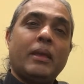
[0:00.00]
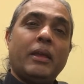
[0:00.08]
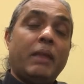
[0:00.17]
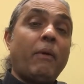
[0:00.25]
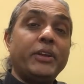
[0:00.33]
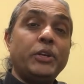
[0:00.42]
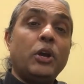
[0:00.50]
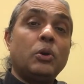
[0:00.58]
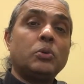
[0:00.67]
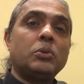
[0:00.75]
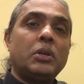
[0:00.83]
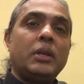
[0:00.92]
Now I
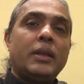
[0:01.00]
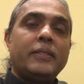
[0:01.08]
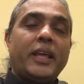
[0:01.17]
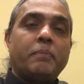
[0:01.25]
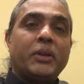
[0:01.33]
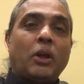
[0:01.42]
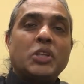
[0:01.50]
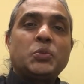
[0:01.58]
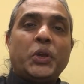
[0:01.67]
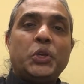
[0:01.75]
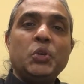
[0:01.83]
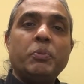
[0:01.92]
know that because
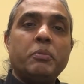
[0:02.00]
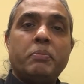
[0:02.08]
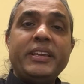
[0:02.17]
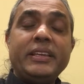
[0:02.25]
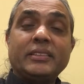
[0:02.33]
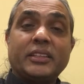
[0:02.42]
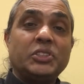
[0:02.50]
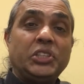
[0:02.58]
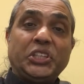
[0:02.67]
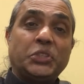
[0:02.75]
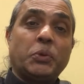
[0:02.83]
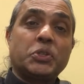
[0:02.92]
we are human beings and
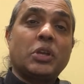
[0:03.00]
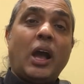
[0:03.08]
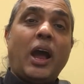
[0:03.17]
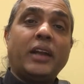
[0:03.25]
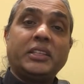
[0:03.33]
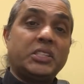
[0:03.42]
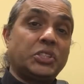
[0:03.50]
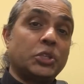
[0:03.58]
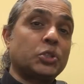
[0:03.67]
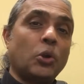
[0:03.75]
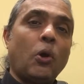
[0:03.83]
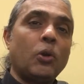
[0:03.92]
Jesus was God, this is a
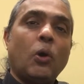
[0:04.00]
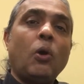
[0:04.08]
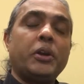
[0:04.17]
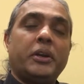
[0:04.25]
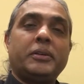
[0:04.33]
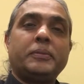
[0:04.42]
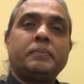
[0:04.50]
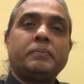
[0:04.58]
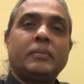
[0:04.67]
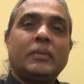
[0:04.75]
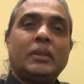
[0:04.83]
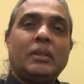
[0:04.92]
tall order.
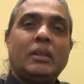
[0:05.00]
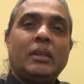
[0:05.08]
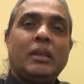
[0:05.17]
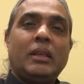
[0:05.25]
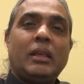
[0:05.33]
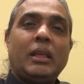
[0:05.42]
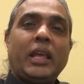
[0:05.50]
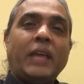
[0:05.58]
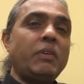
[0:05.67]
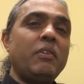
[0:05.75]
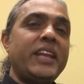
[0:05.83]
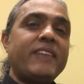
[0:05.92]

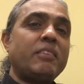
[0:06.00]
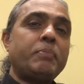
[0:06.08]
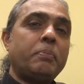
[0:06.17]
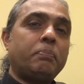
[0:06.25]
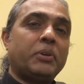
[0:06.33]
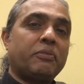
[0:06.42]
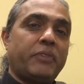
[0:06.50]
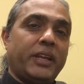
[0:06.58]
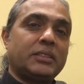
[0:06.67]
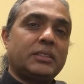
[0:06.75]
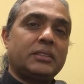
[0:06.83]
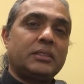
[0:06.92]
And we will never be
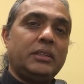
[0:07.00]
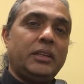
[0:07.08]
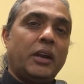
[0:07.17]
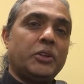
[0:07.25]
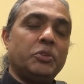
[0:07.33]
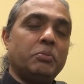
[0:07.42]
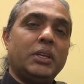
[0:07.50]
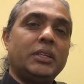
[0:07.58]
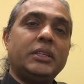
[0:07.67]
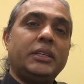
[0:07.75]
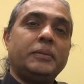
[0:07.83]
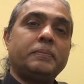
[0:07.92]
perfect in our
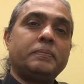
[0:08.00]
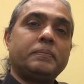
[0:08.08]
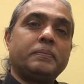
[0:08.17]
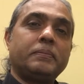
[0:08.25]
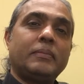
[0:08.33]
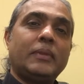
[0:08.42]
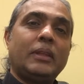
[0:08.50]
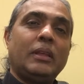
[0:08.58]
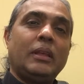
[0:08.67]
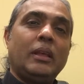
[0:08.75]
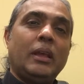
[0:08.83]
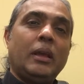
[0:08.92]
humility.
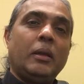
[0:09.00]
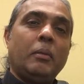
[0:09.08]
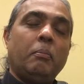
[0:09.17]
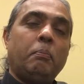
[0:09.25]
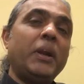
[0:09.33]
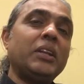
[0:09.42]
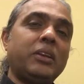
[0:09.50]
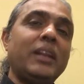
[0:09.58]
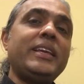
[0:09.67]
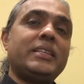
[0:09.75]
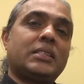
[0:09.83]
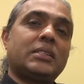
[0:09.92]
But at
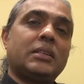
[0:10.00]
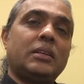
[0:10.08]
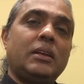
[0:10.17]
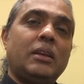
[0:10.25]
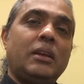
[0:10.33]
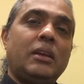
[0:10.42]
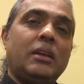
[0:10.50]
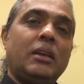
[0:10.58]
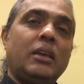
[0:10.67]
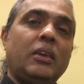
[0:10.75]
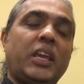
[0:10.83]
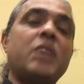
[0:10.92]
least,
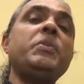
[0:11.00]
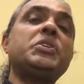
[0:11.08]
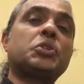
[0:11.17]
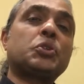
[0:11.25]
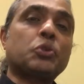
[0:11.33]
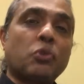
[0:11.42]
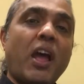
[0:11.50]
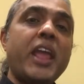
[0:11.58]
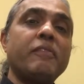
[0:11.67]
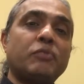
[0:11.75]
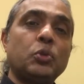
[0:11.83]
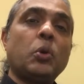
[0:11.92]
can we
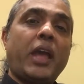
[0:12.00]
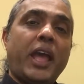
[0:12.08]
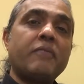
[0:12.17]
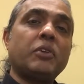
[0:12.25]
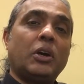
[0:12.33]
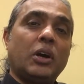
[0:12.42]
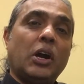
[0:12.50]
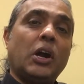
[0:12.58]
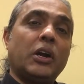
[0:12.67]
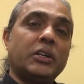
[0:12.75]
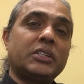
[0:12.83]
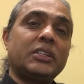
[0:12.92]
strive to have a
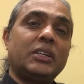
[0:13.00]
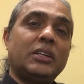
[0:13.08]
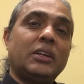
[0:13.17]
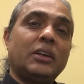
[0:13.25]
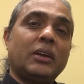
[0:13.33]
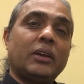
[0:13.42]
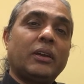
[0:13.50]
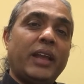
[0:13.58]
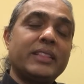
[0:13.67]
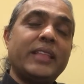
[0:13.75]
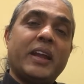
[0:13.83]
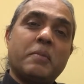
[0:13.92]
heart
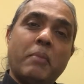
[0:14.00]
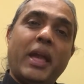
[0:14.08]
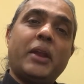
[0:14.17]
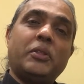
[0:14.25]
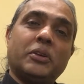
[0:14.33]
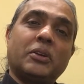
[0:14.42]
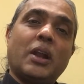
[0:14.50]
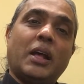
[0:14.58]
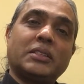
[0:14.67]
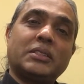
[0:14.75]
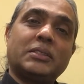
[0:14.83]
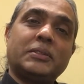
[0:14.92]
like that man on the
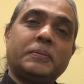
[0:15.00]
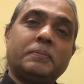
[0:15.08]
cross?